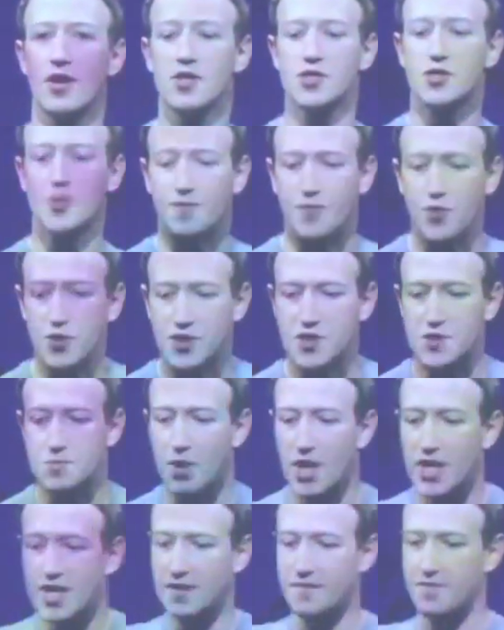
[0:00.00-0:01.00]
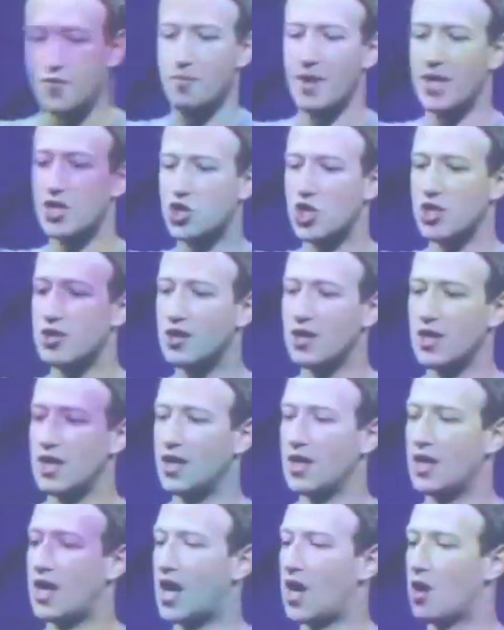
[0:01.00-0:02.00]
So for displaying information,
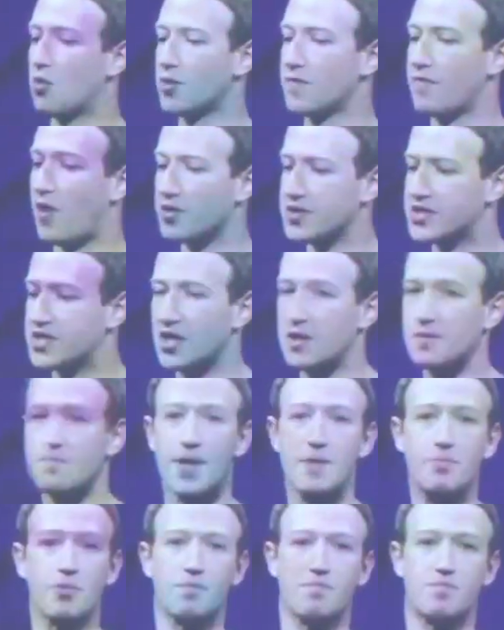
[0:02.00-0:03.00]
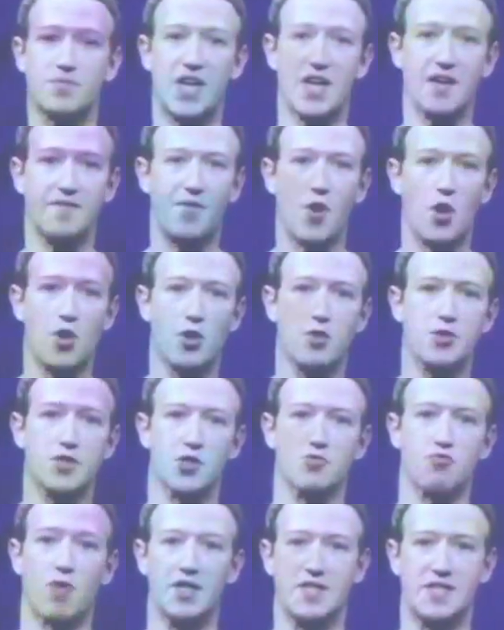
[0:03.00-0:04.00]
we've all seen people take
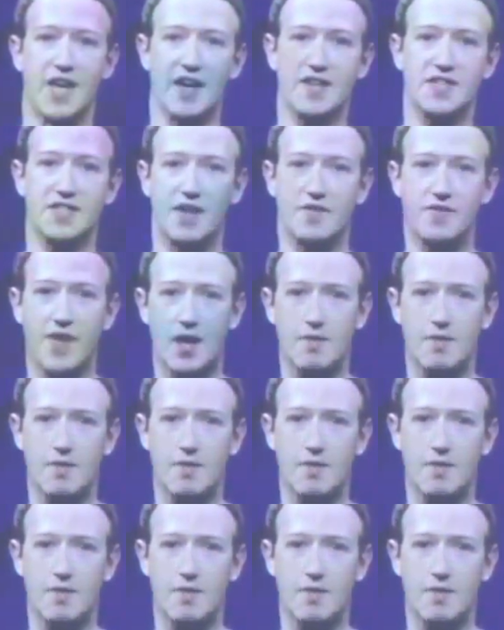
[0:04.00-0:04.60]
photos and write text on